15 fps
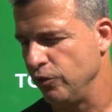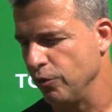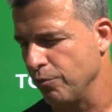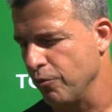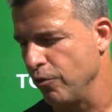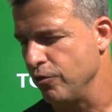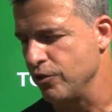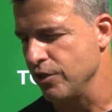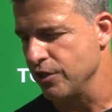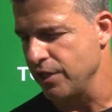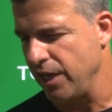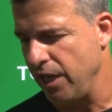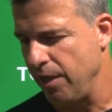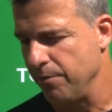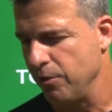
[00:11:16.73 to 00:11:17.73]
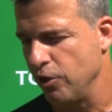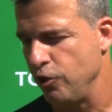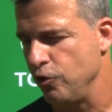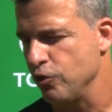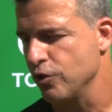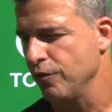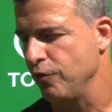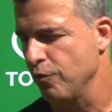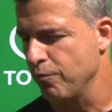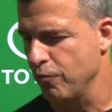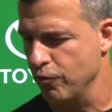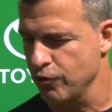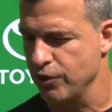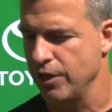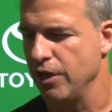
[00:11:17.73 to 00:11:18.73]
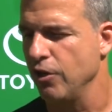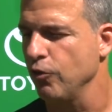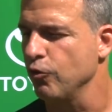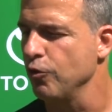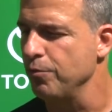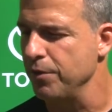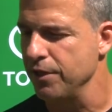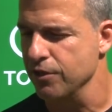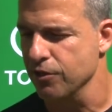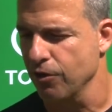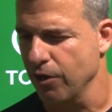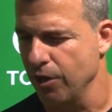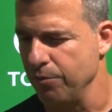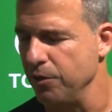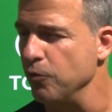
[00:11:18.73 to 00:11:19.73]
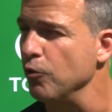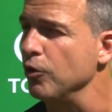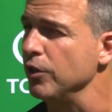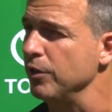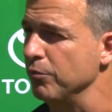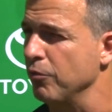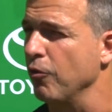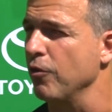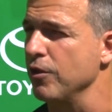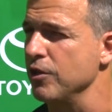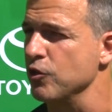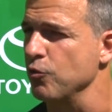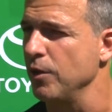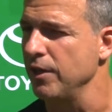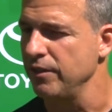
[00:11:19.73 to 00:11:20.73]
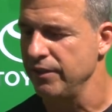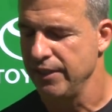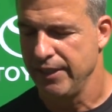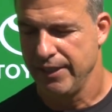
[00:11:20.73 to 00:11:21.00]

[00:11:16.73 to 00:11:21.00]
you approach this game and the use of your personnel groupings are going to be really important as well,